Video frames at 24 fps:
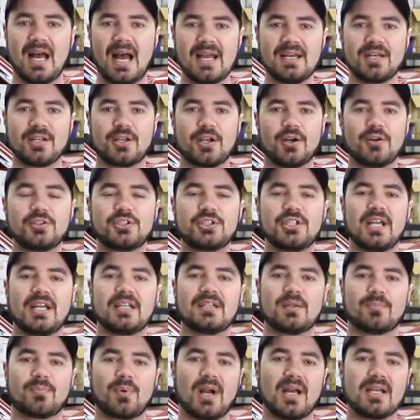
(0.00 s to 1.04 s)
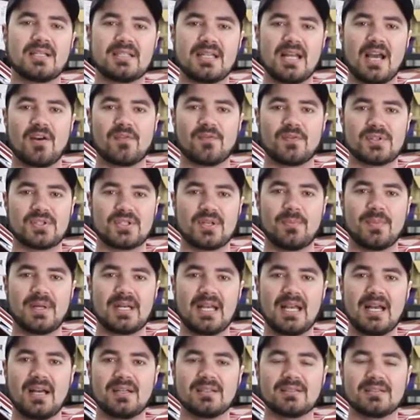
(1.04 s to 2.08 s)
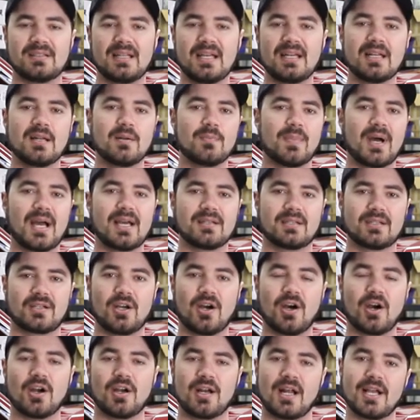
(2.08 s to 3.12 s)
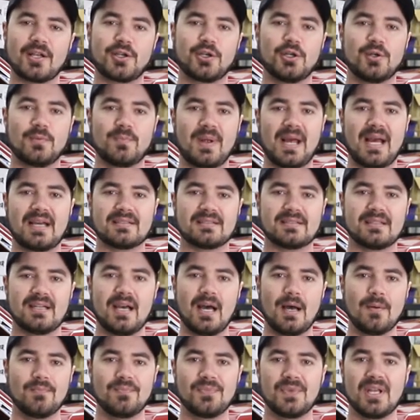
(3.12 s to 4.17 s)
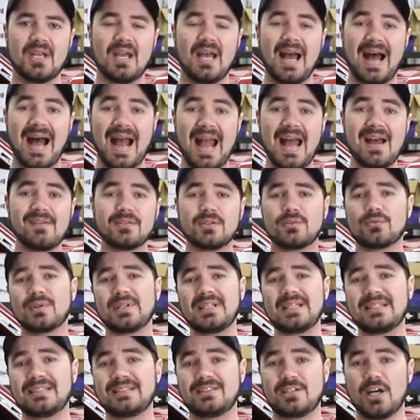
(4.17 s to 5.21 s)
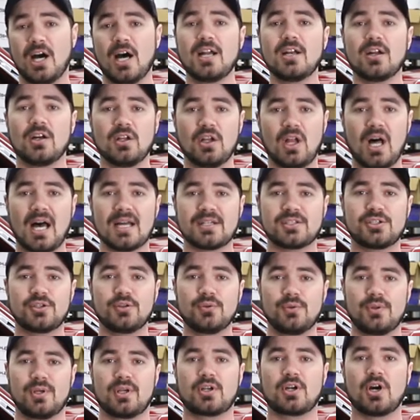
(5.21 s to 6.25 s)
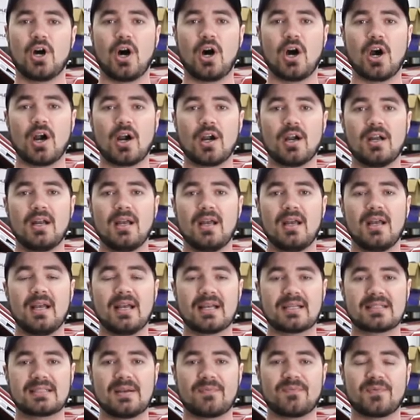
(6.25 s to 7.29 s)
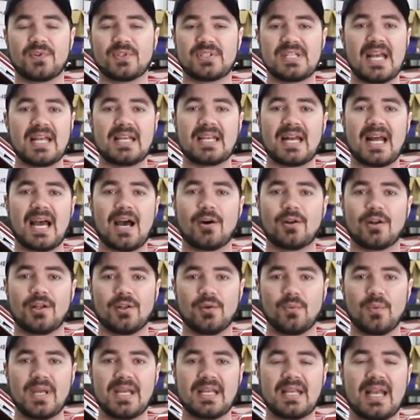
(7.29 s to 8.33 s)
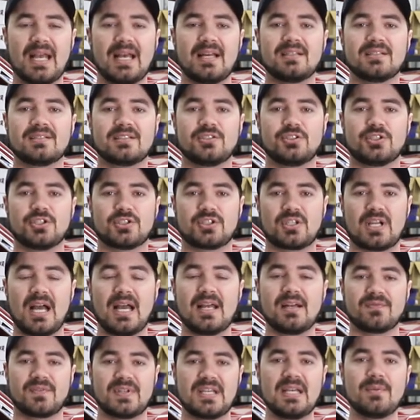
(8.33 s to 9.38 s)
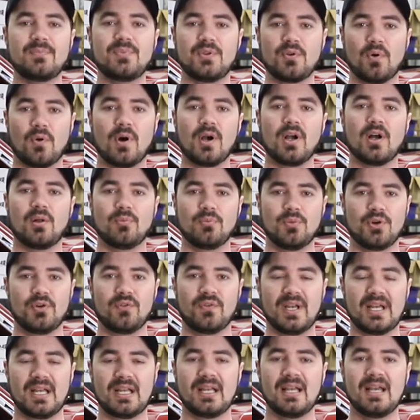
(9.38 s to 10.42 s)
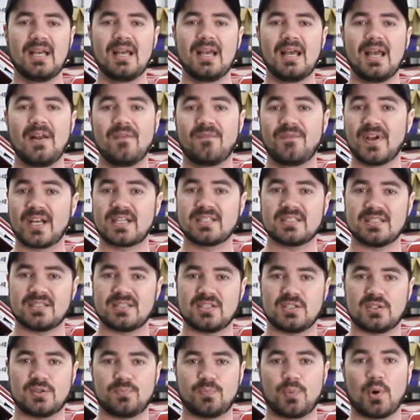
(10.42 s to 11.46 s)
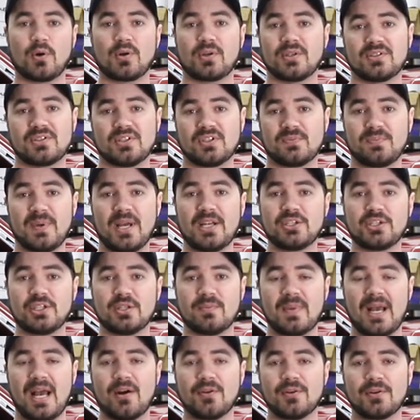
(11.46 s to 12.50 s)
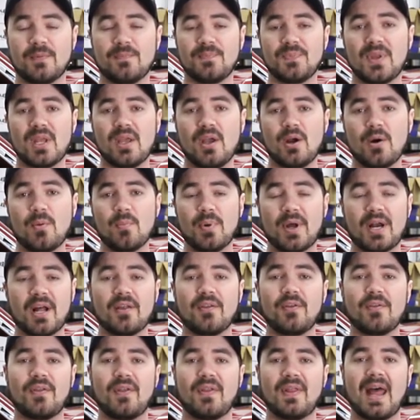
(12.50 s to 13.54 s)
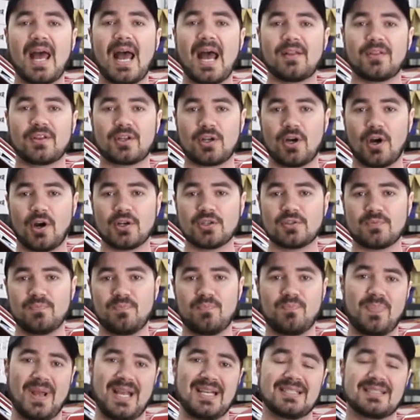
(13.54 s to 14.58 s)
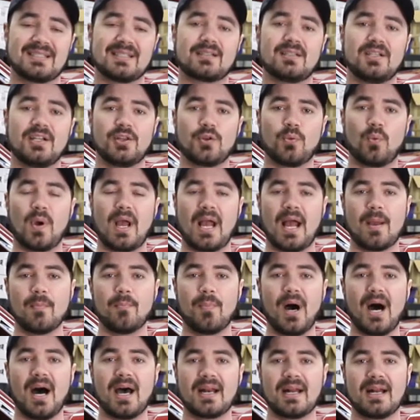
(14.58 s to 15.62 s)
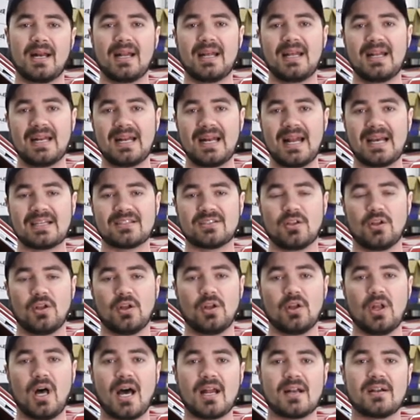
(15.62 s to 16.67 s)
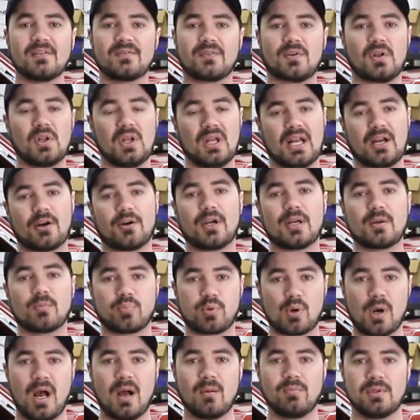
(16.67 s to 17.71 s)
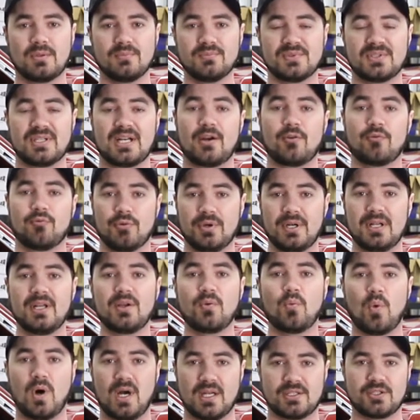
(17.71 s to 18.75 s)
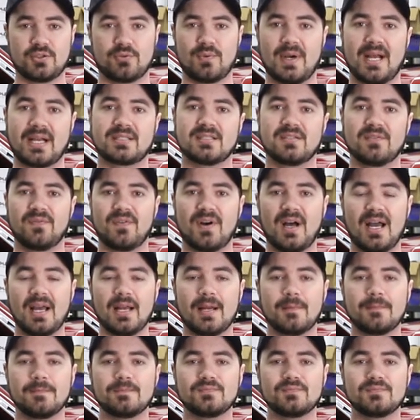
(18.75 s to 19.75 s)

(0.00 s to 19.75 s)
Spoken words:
I negotiated the price down for somebody else, they didn't buy the car, and I couldn't pass it up. I haven't really done a lot to the car, except for take it out on the weekends and just kind of keep the oil moving and fix a broken suspension mount. But other than that, the car's basically the way I bought it, and it has a lot of glaring problems that I really want to rectify.